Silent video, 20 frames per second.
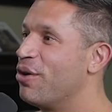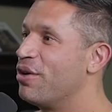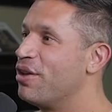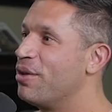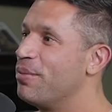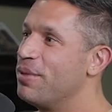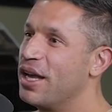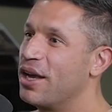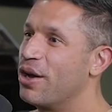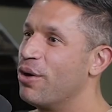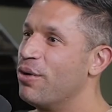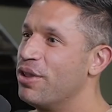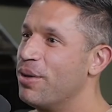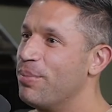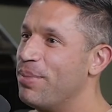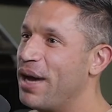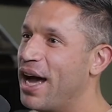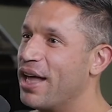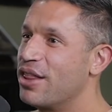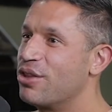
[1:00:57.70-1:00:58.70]
to go
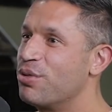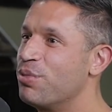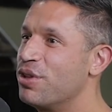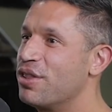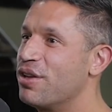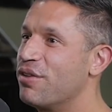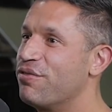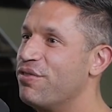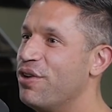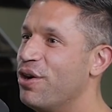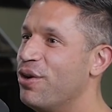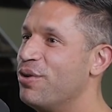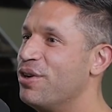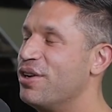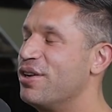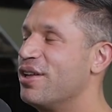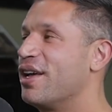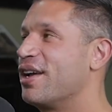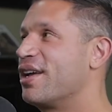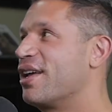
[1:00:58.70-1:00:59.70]
in the bathroom with their
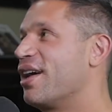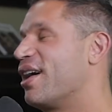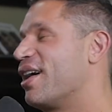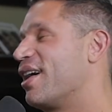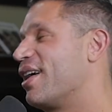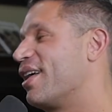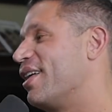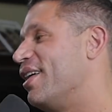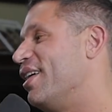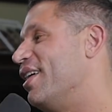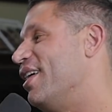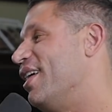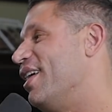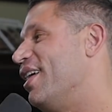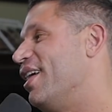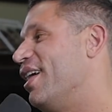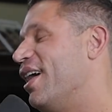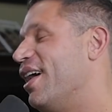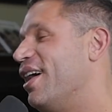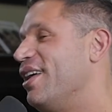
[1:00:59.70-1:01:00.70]
phone, and you're like,
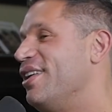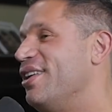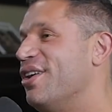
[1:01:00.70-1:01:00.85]
God